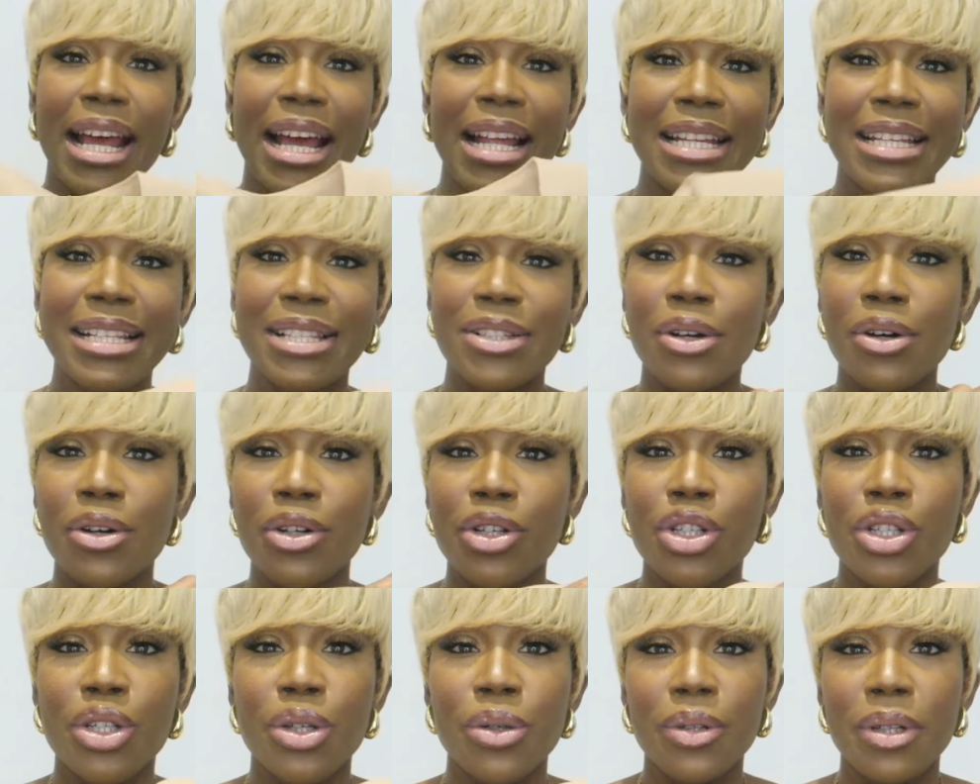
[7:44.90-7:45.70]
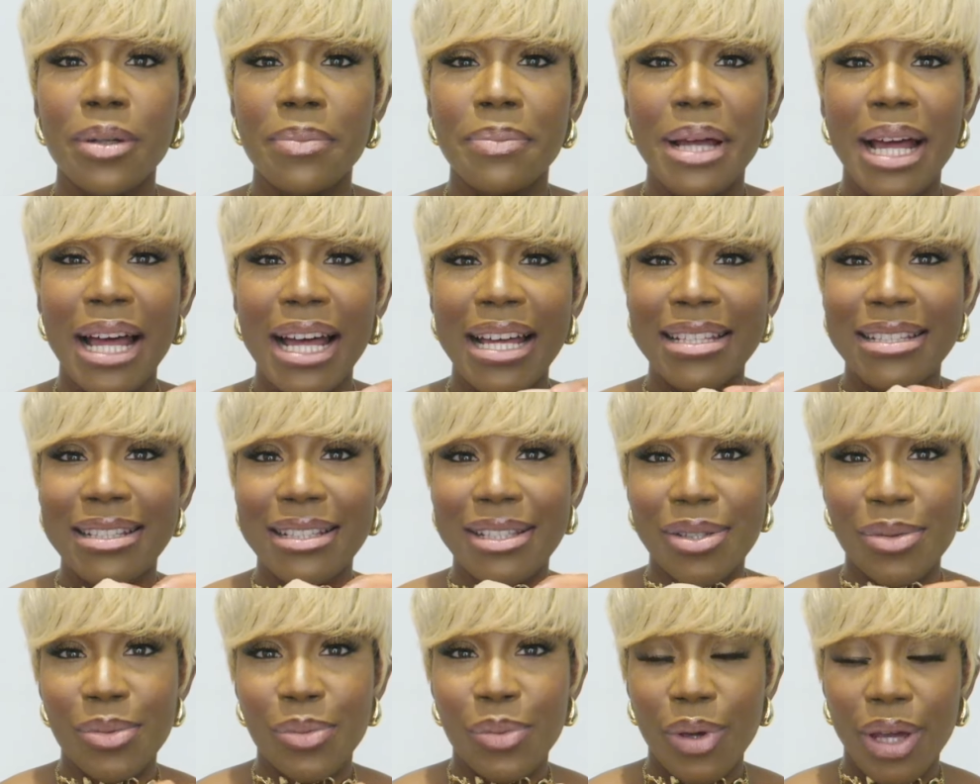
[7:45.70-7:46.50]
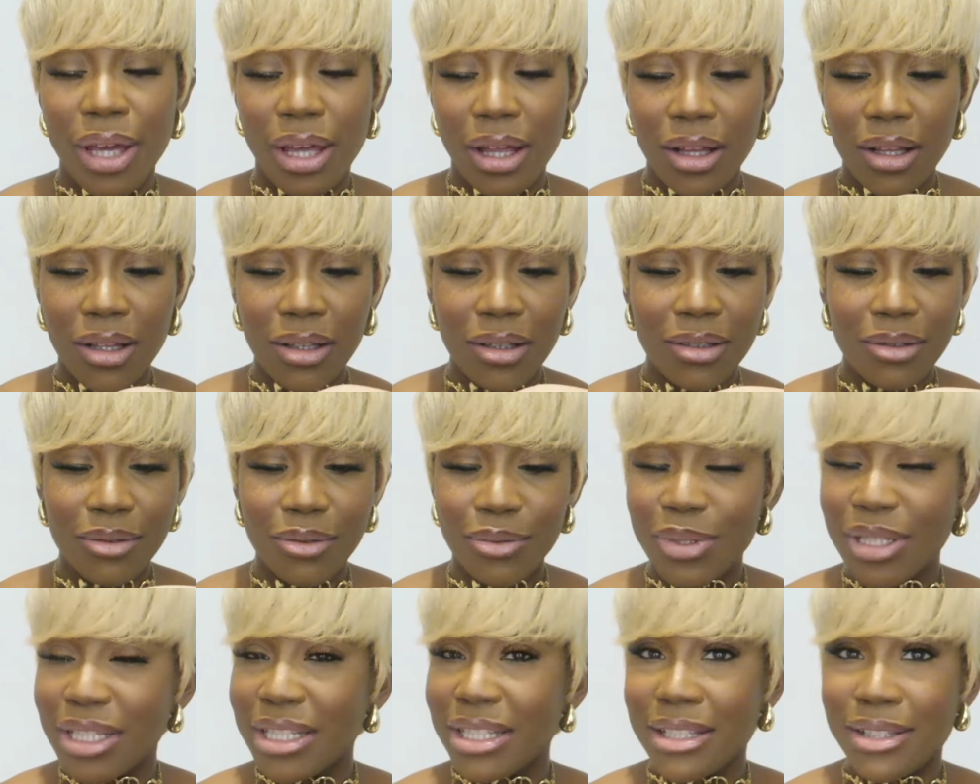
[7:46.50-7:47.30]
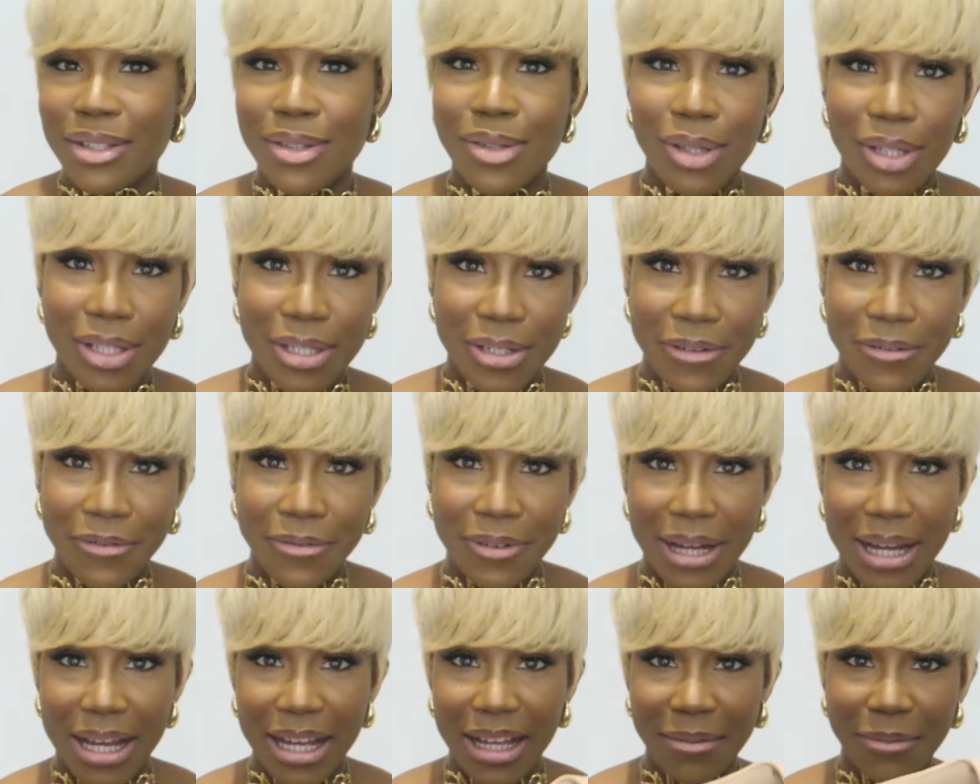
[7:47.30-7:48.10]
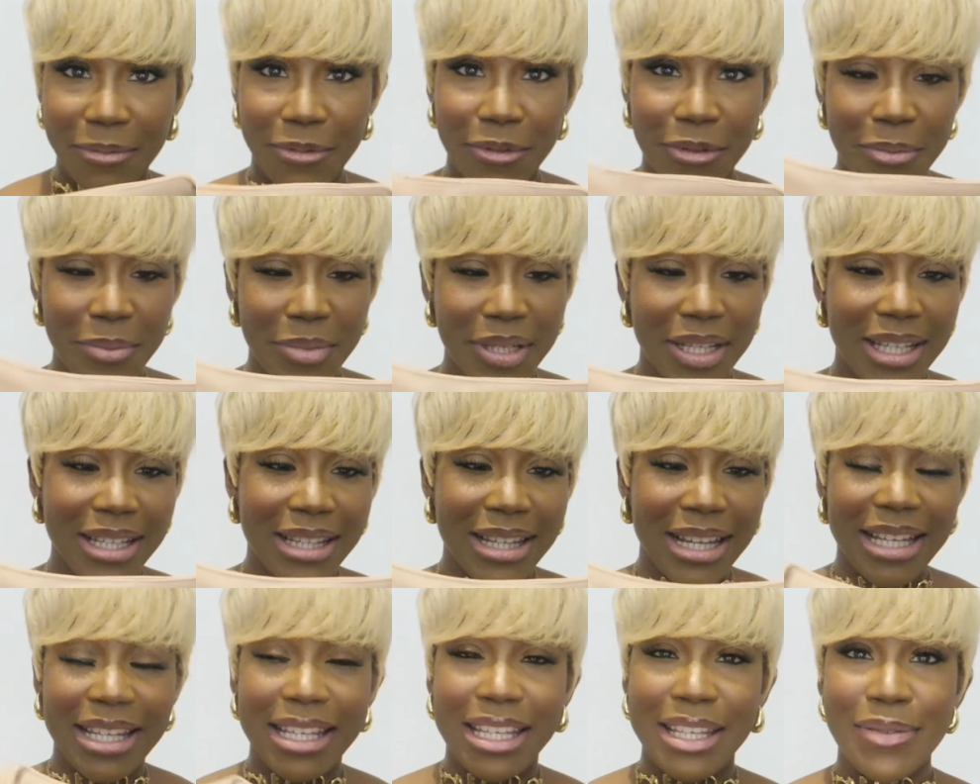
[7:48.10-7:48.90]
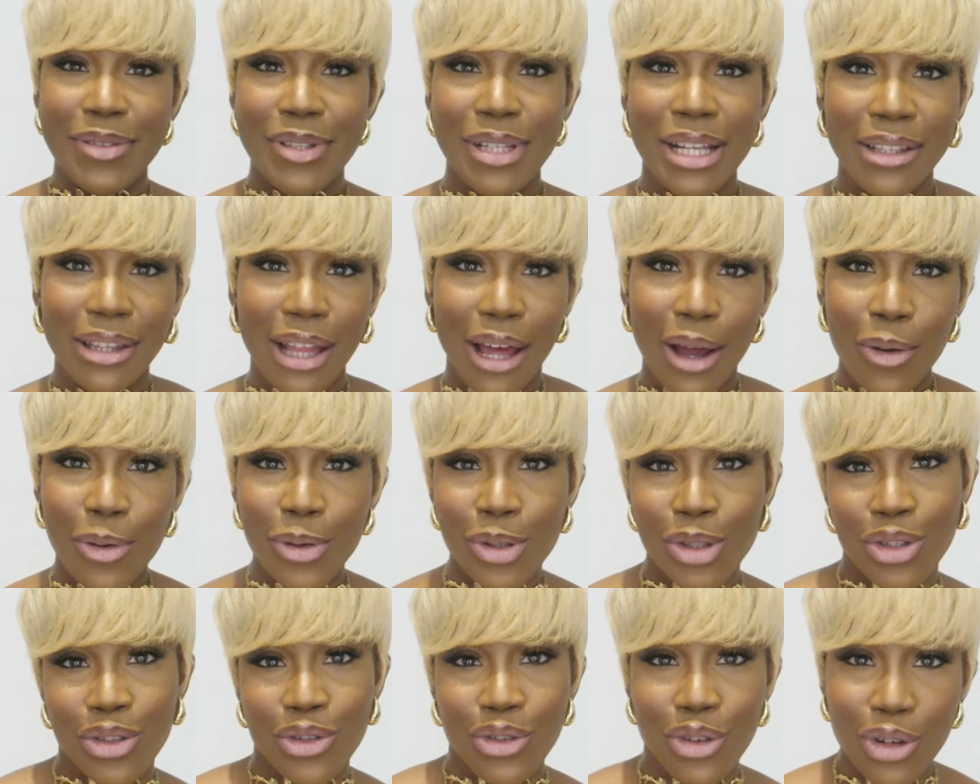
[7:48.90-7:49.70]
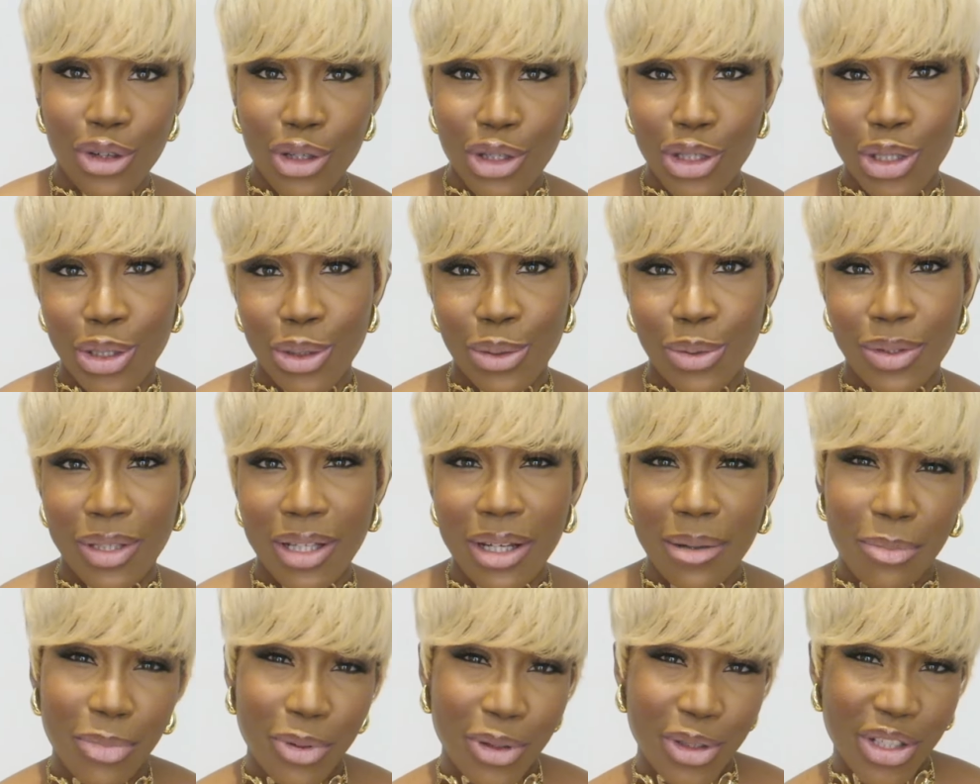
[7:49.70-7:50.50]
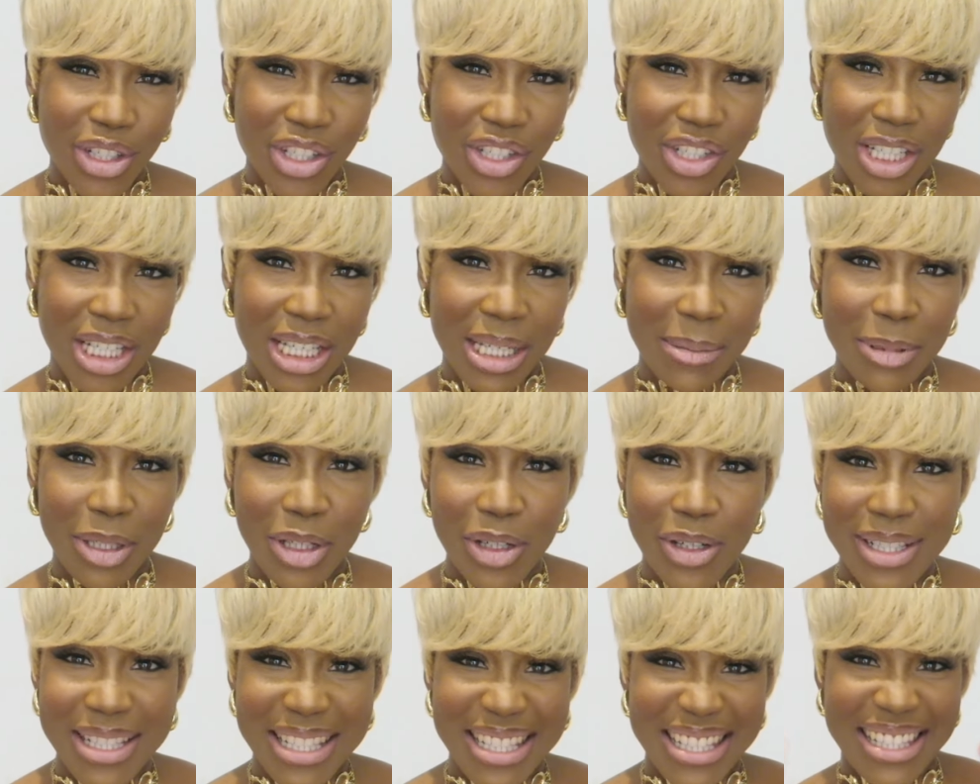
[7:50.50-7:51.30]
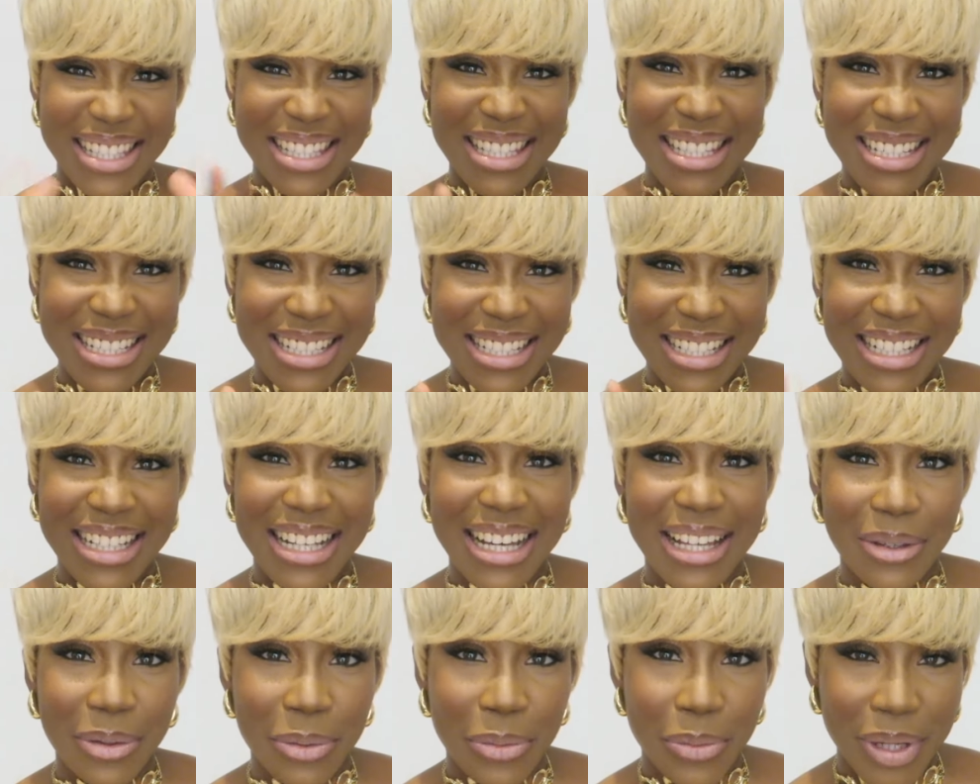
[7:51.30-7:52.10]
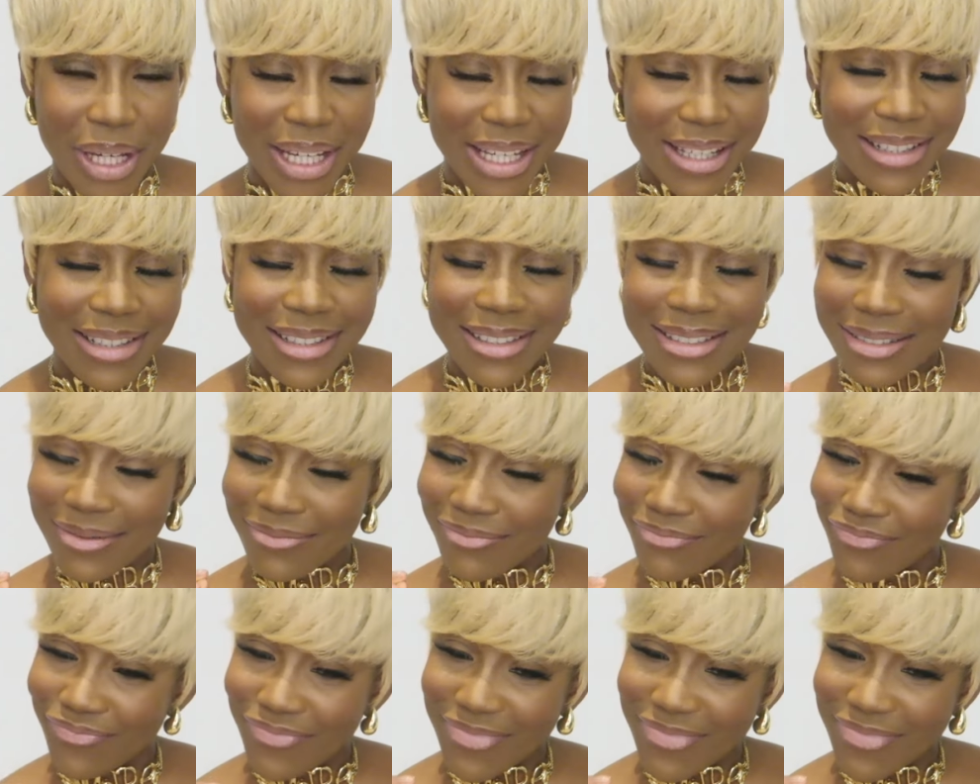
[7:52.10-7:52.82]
and it's got shoulder pads as well which is such a vibe for me like it gives you like that whole strong shoulder but chic because it's cinched in at the waist